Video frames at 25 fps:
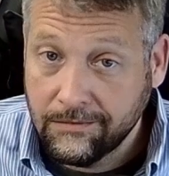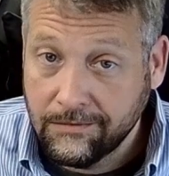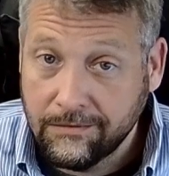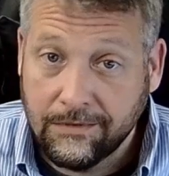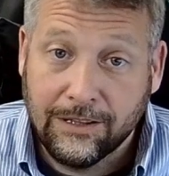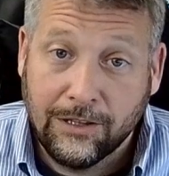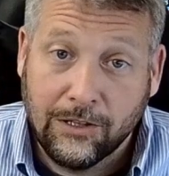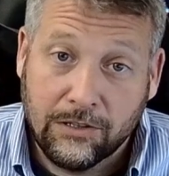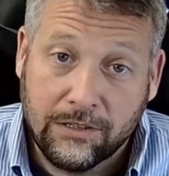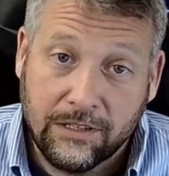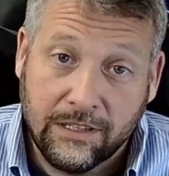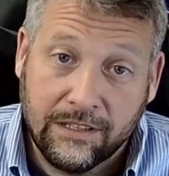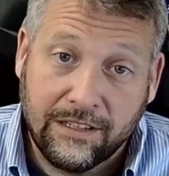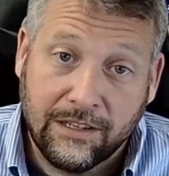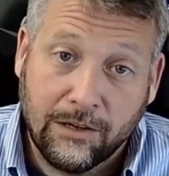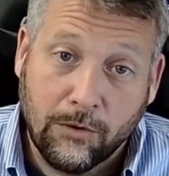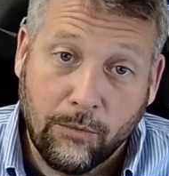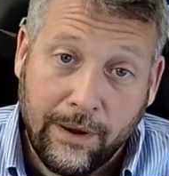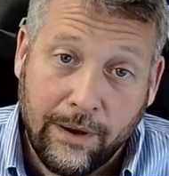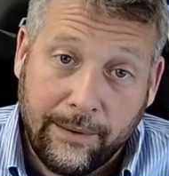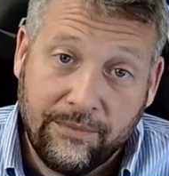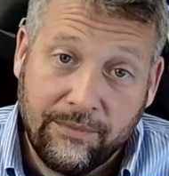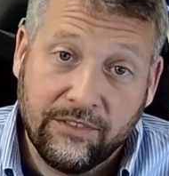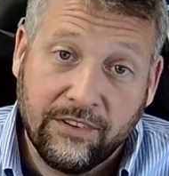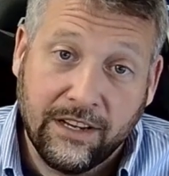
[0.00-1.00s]
and looked at their
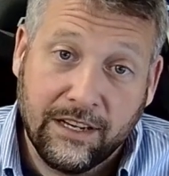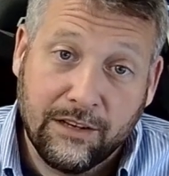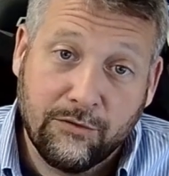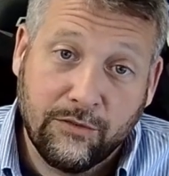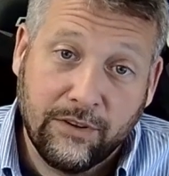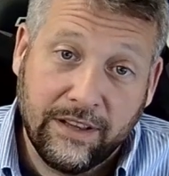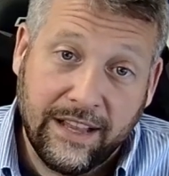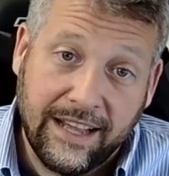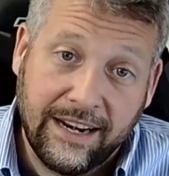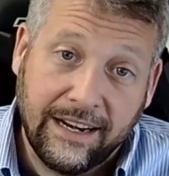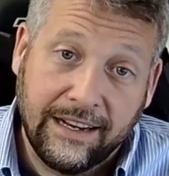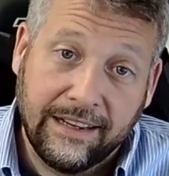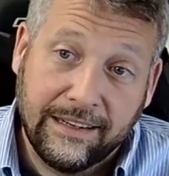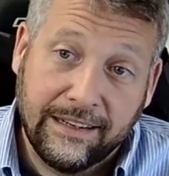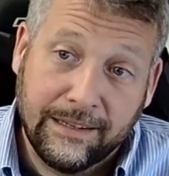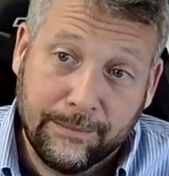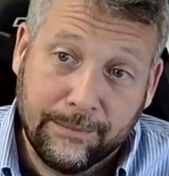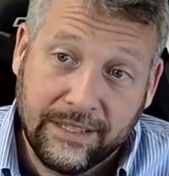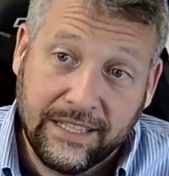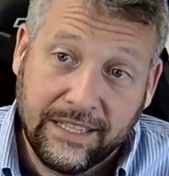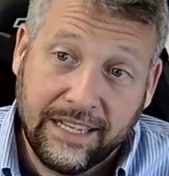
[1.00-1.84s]
website for that item,